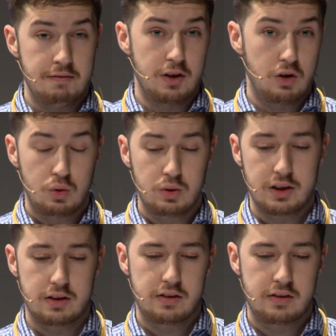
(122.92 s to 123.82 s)
in our
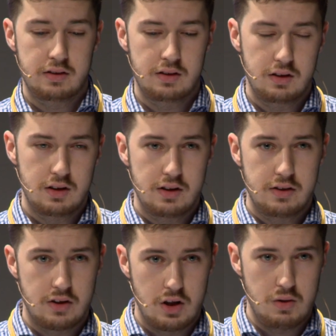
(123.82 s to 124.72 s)
audience.
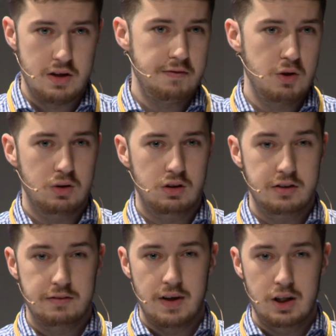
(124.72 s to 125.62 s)
So if you are a
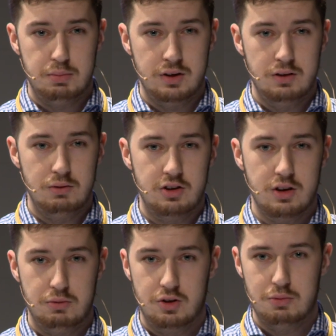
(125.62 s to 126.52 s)
developer, which
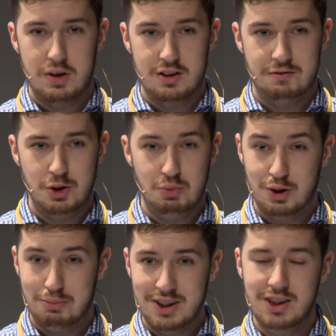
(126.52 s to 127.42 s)
I'm sure many of you
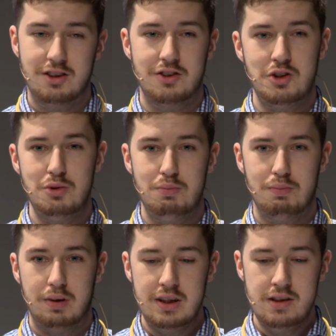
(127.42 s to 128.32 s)
will be, could you
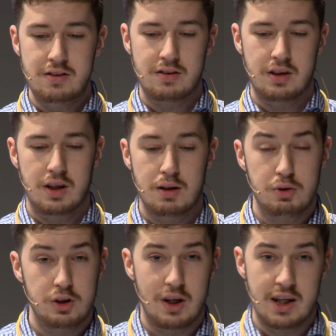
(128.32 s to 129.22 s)
please
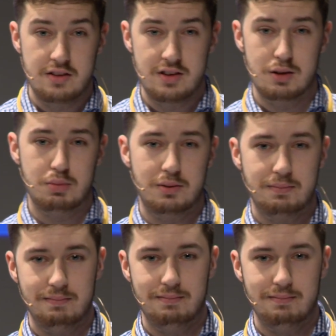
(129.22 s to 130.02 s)
put your hands up?